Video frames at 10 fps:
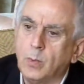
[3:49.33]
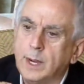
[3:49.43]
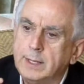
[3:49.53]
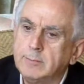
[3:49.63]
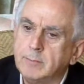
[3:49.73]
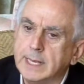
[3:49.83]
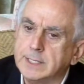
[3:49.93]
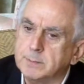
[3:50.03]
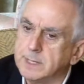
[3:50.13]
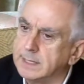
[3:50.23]
What
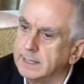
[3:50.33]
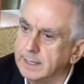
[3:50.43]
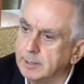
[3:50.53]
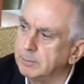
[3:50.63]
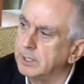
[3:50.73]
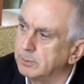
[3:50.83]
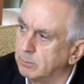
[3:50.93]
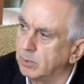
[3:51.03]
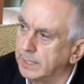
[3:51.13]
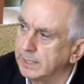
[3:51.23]
makes me get up in the
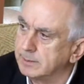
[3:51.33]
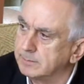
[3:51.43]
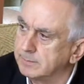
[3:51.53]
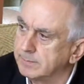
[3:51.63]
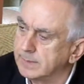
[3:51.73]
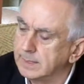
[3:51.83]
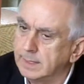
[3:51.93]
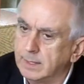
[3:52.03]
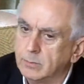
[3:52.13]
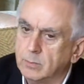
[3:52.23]
morning?
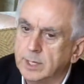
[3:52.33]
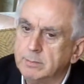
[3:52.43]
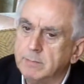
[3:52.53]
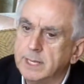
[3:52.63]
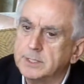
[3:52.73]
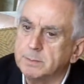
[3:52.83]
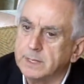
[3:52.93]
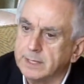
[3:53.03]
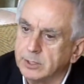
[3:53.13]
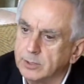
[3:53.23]
What makes
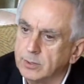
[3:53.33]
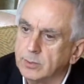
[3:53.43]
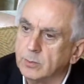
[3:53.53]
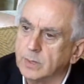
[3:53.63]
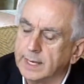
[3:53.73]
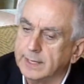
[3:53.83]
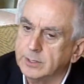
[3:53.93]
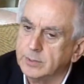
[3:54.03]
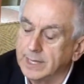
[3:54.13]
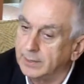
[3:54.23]
me do what I
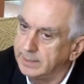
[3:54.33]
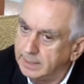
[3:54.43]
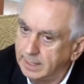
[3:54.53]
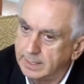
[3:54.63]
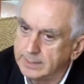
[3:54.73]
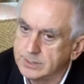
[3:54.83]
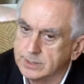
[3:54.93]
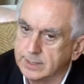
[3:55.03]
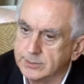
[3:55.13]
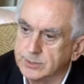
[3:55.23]
do? Now, he
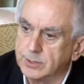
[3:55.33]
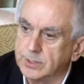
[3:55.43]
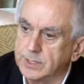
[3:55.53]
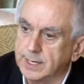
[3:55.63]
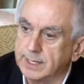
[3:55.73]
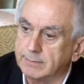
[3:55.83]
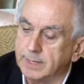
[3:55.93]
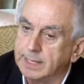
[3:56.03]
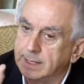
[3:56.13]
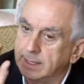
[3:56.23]
has a certain kind
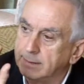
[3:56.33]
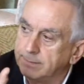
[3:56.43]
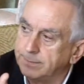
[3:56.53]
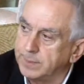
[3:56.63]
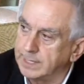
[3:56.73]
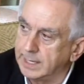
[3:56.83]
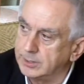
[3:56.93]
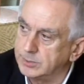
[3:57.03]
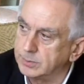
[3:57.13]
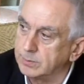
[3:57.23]
of
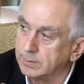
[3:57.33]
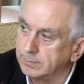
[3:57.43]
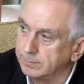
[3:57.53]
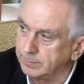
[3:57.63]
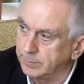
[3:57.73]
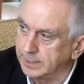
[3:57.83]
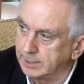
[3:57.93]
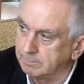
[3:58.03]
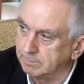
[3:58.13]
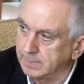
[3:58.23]
financial
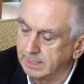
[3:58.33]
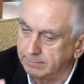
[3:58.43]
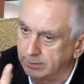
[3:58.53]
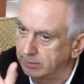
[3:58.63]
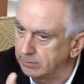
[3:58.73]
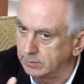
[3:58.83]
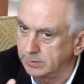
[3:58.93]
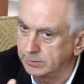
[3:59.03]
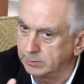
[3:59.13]
freedom. Right. If you look only